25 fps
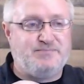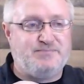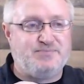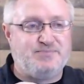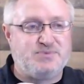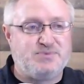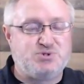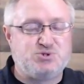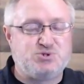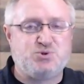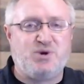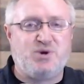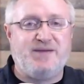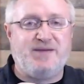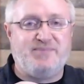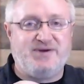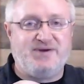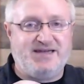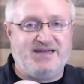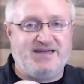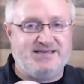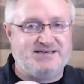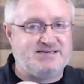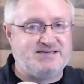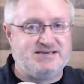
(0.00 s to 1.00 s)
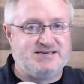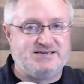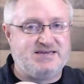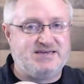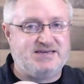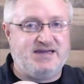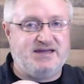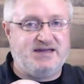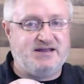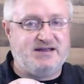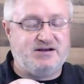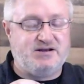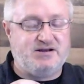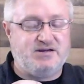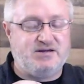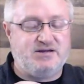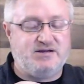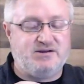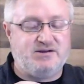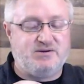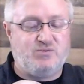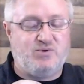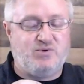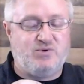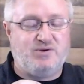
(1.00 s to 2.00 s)
scrape against the skin, and
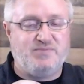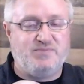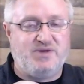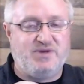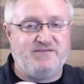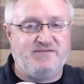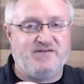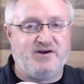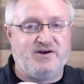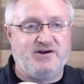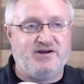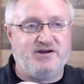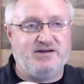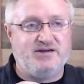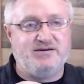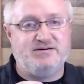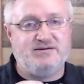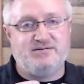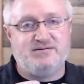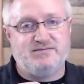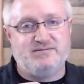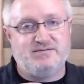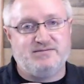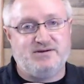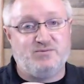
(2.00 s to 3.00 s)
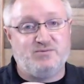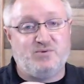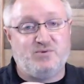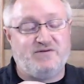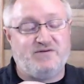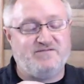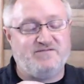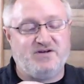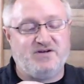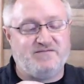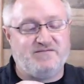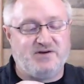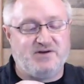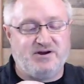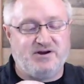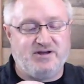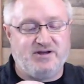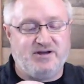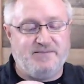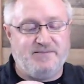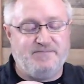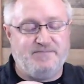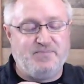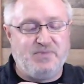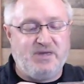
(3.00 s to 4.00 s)
it won't feel very
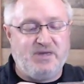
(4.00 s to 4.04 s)
good.